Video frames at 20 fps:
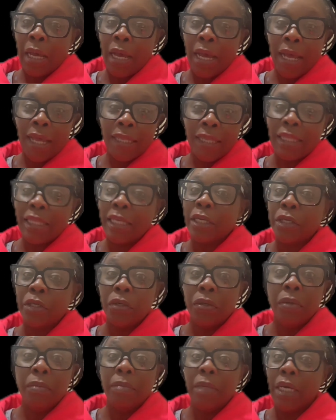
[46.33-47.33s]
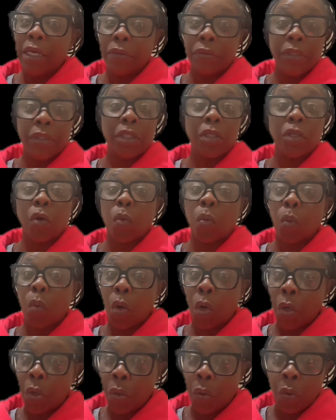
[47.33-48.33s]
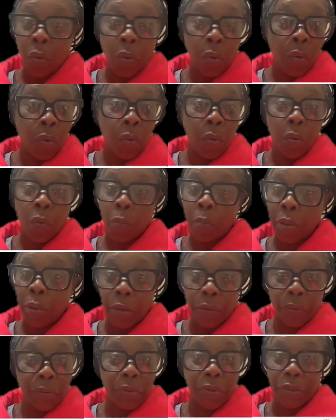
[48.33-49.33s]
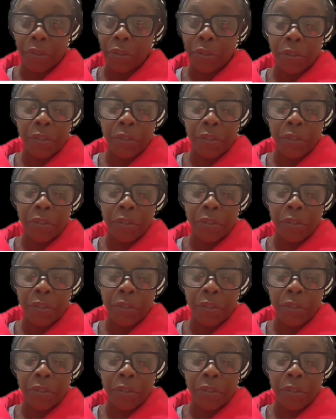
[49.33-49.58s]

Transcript: I think you married the wrong person,